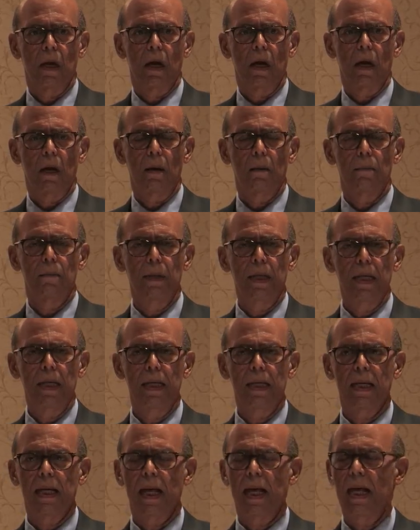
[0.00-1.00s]
uh,
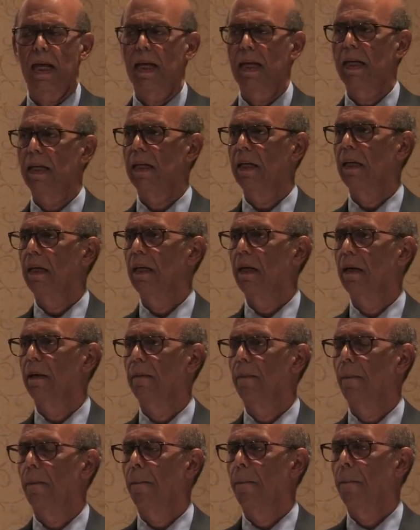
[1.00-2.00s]
being a
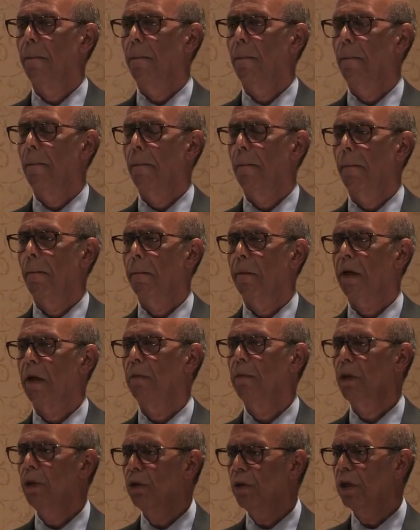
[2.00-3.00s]

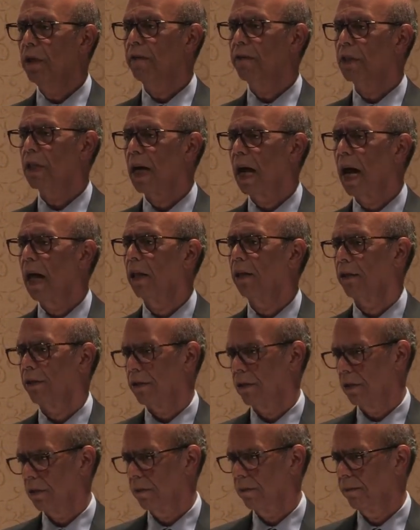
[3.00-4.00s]
community of
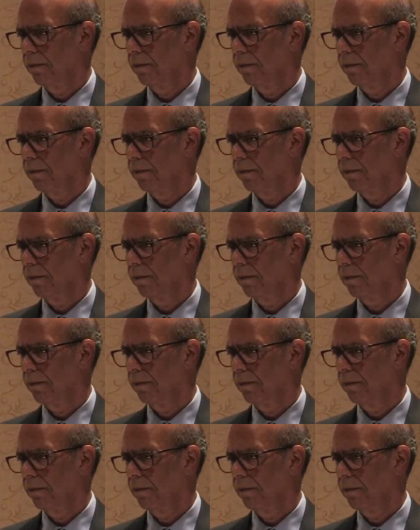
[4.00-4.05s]
scholars